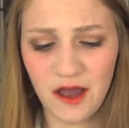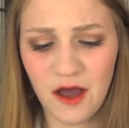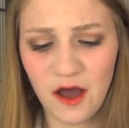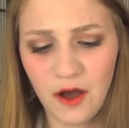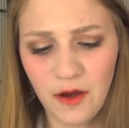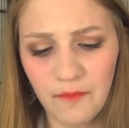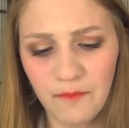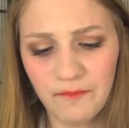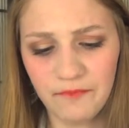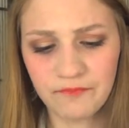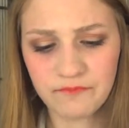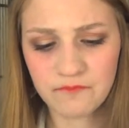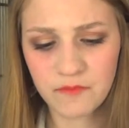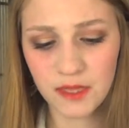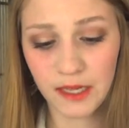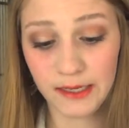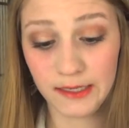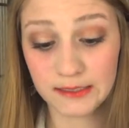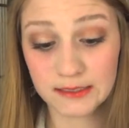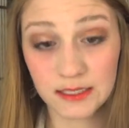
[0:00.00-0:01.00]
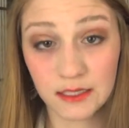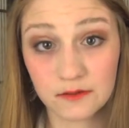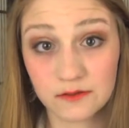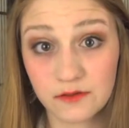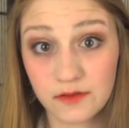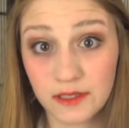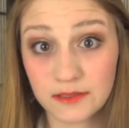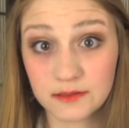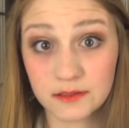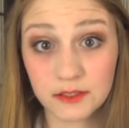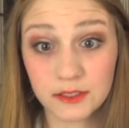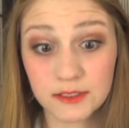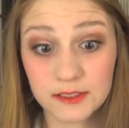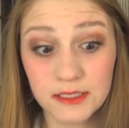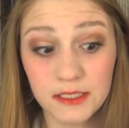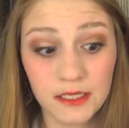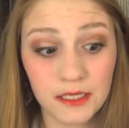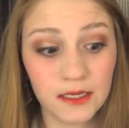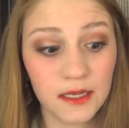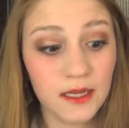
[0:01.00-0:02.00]
And it's now
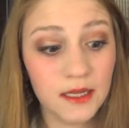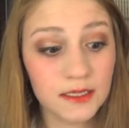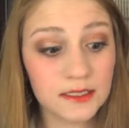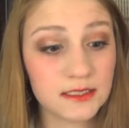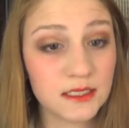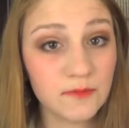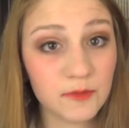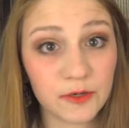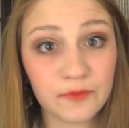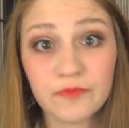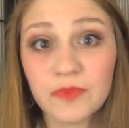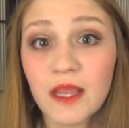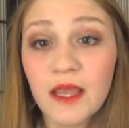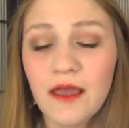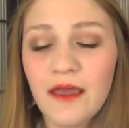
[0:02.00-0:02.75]
2013, summer.